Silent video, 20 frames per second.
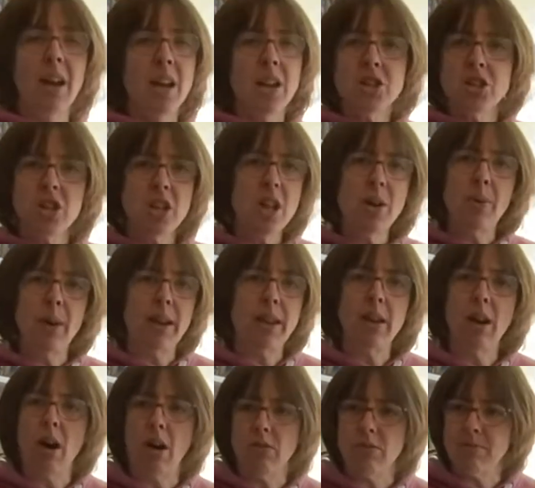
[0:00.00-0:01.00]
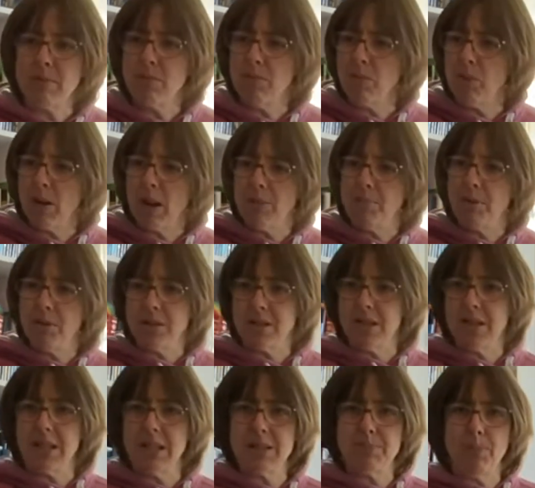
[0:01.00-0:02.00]
Do you know I can't remember what I put in
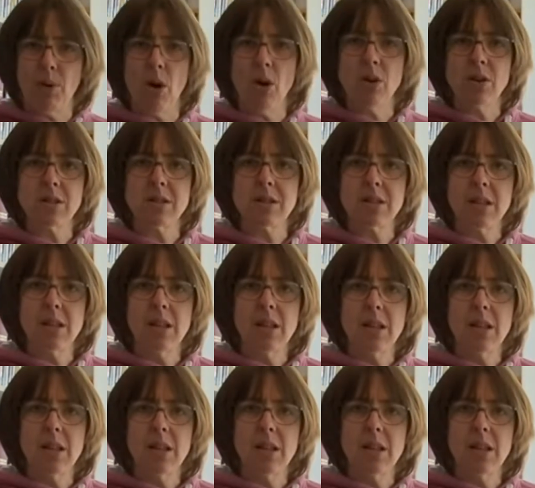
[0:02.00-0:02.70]
this box?